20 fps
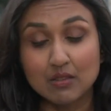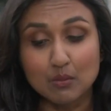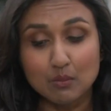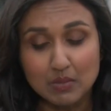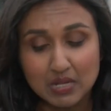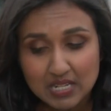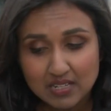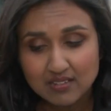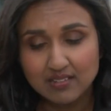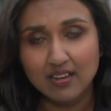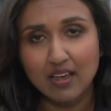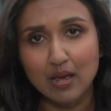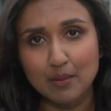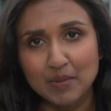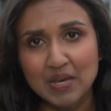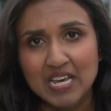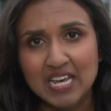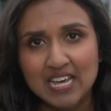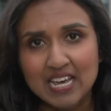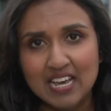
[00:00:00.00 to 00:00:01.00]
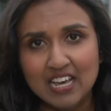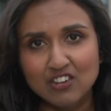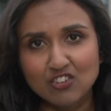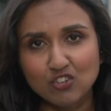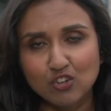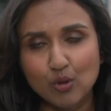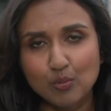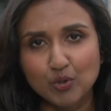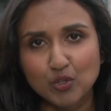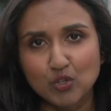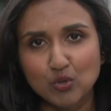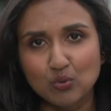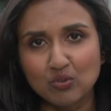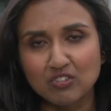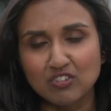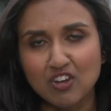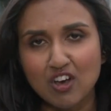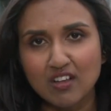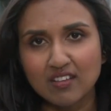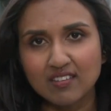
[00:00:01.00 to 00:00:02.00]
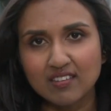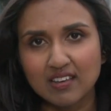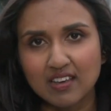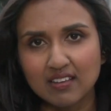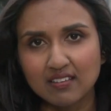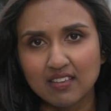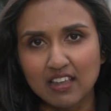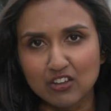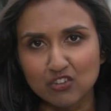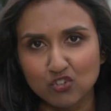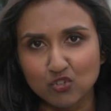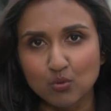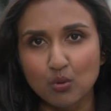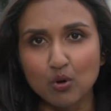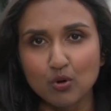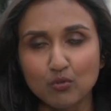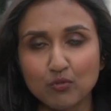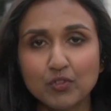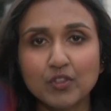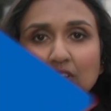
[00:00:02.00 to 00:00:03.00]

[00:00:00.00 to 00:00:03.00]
In the meantime, head to globalnews.ca slash Toronto